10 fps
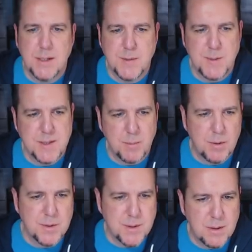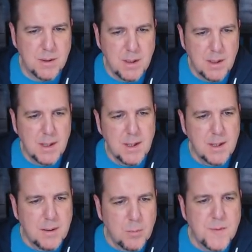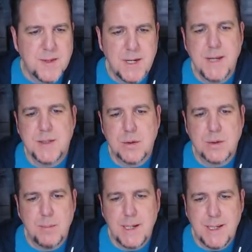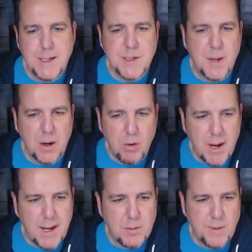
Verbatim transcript: his missing poster. with today's social media, it's been great.